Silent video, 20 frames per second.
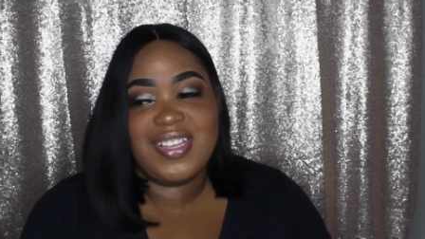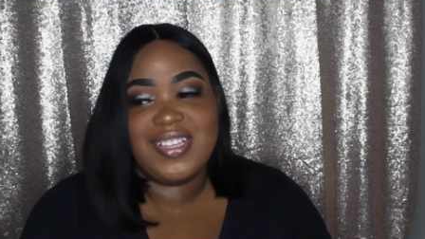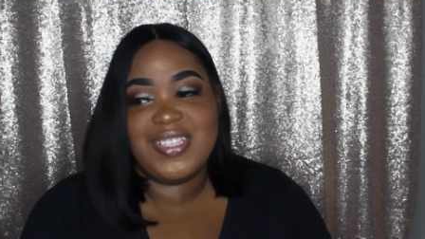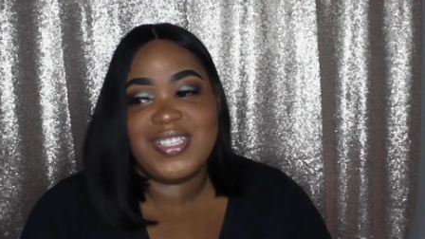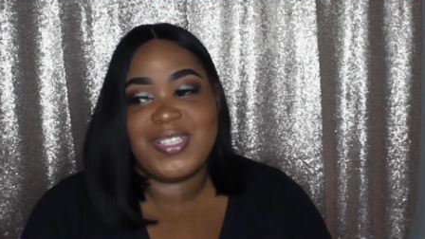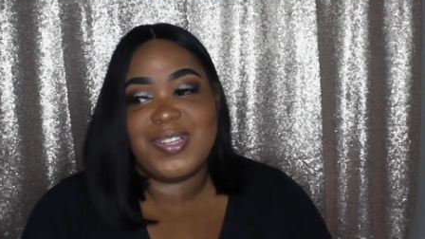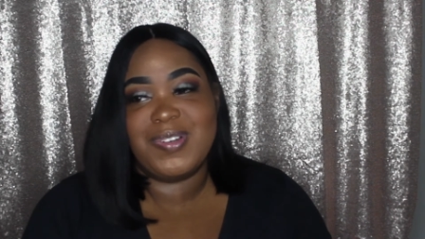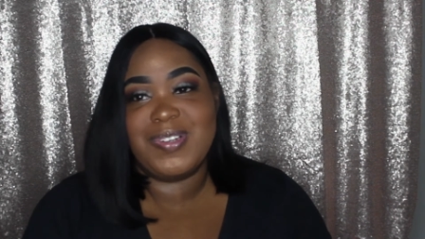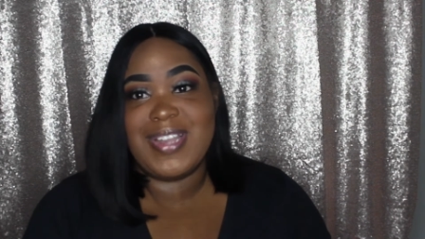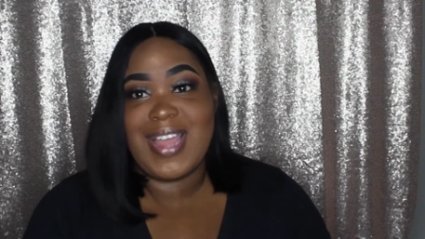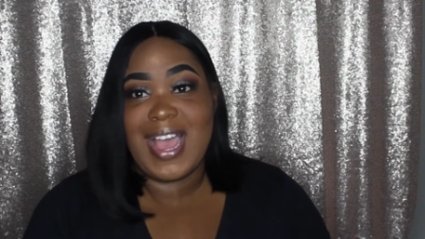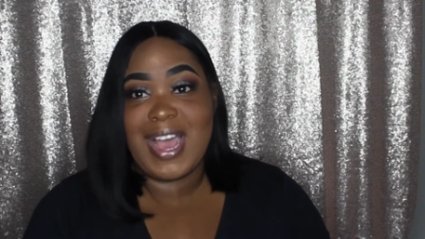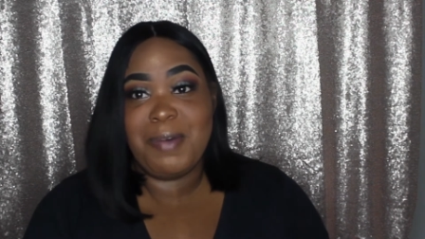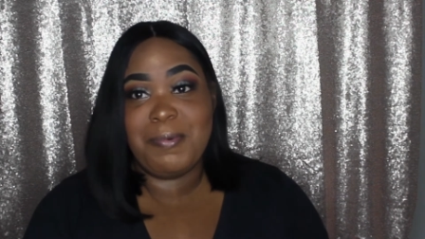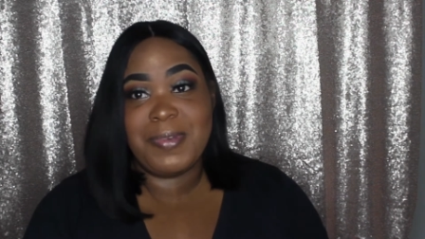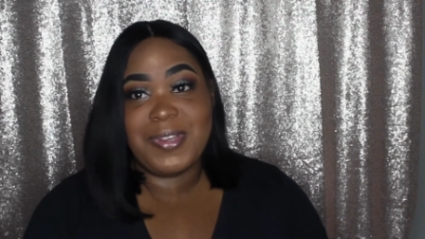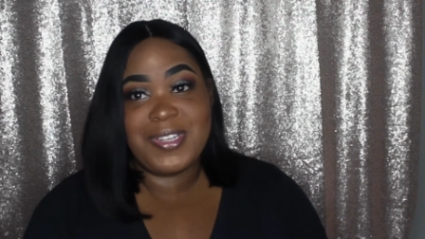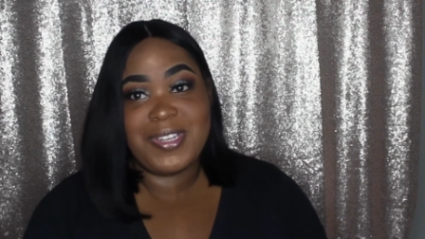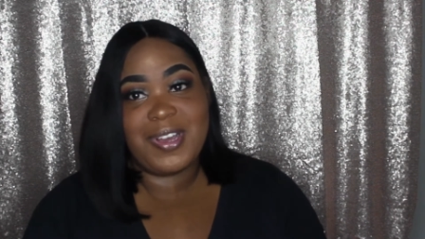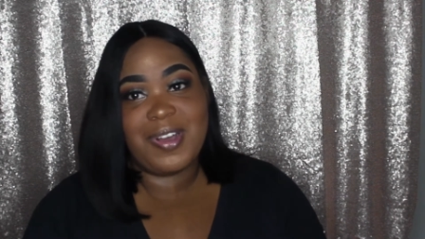So
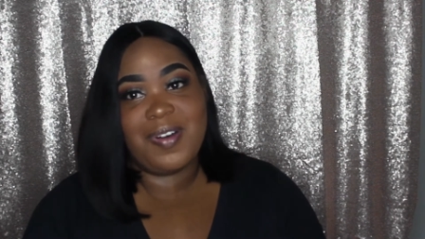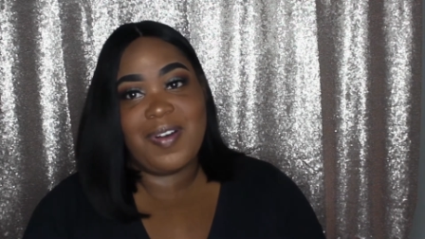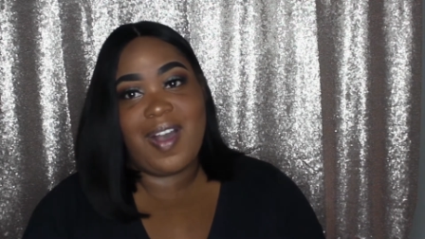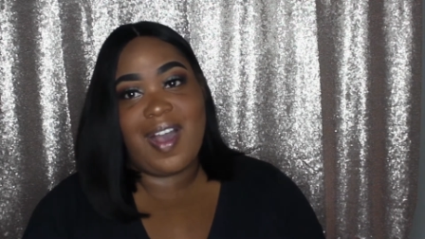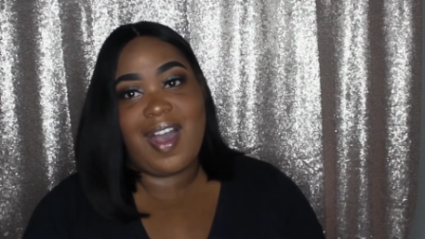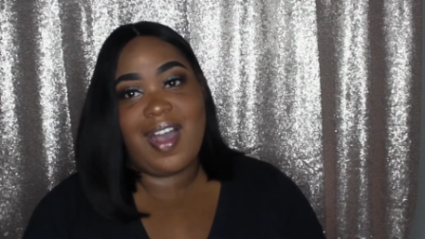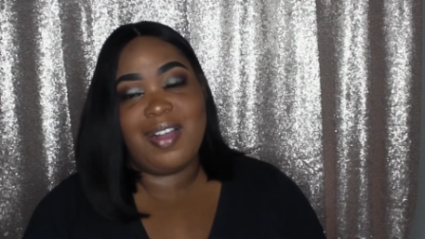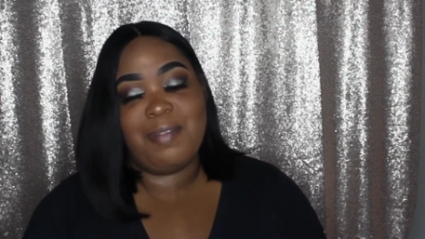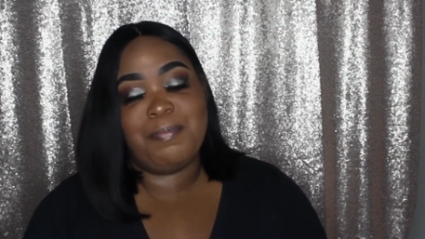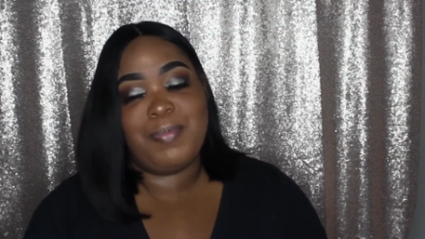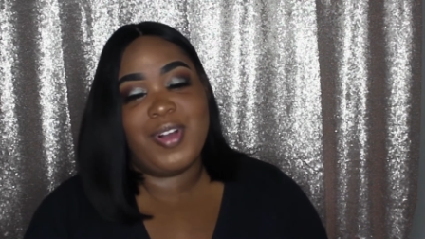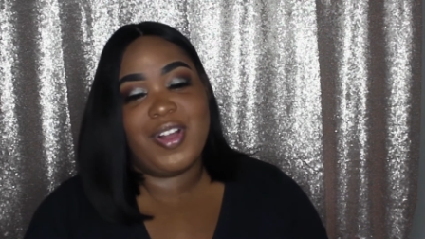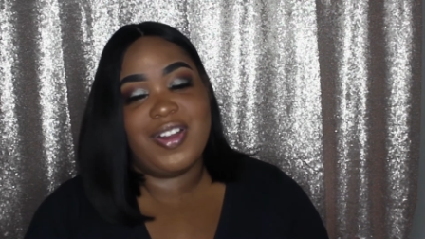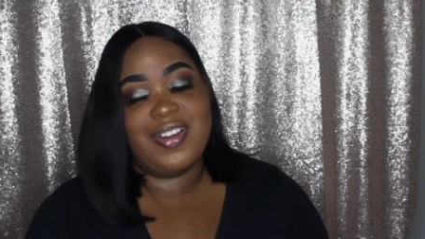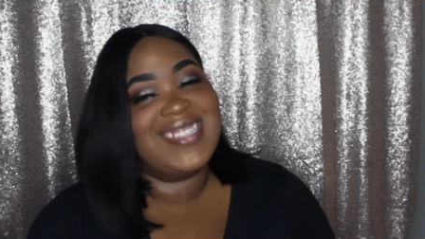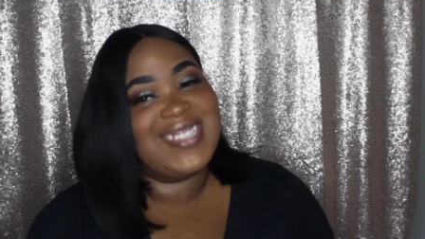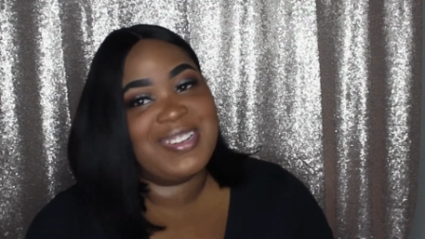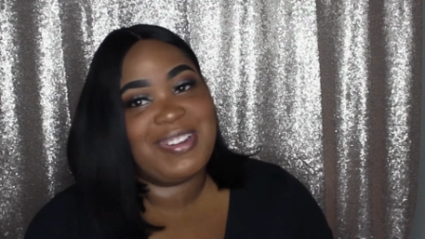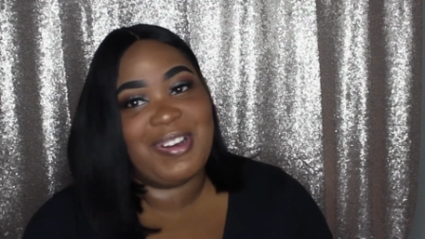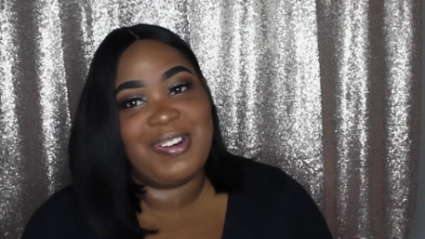now we know
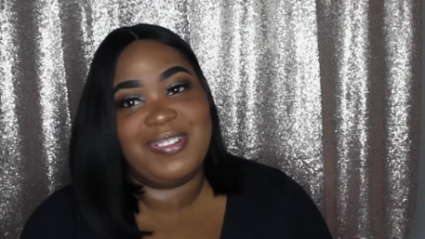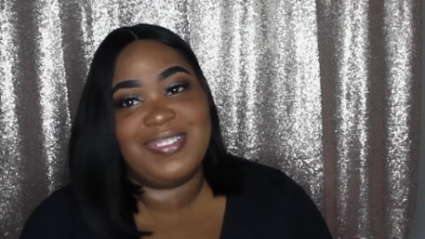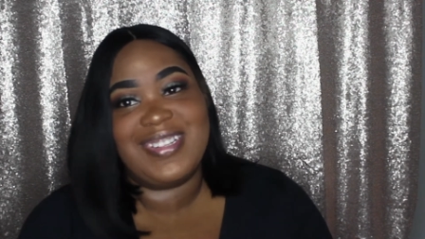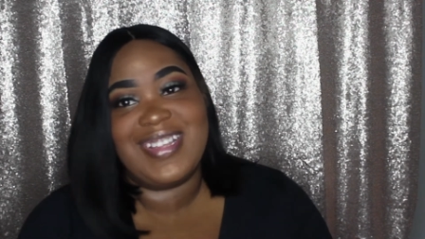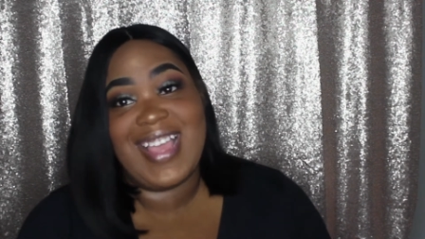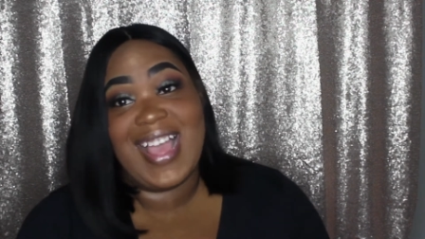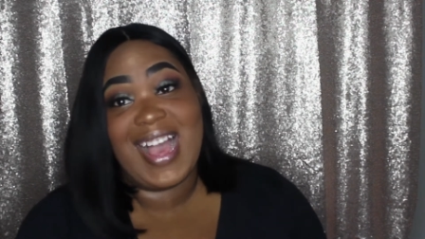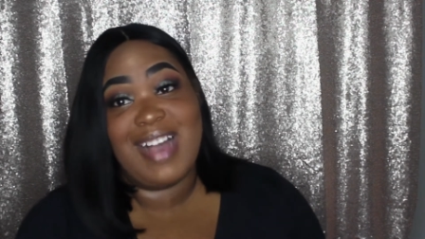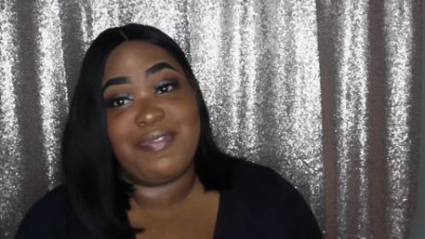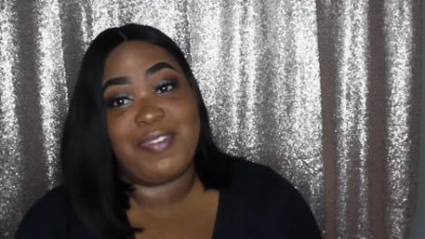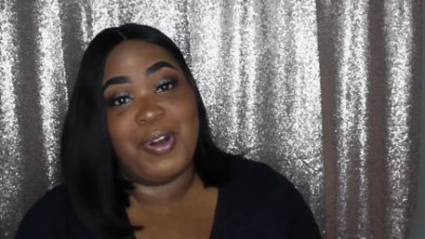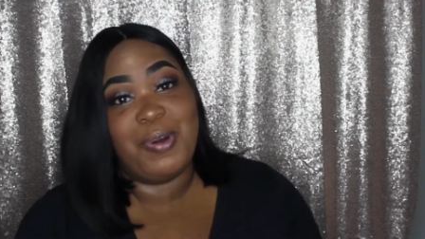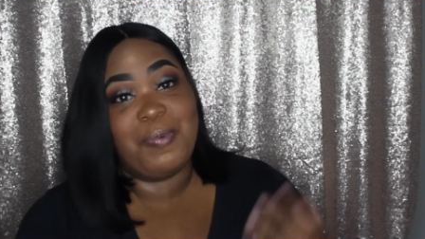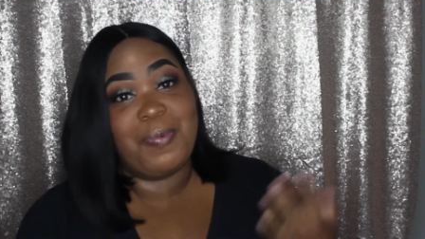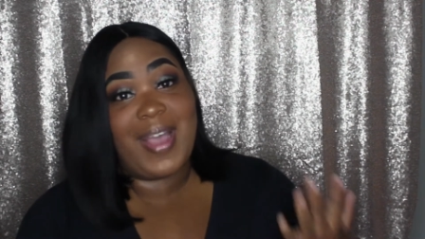Akbar doesn't only have a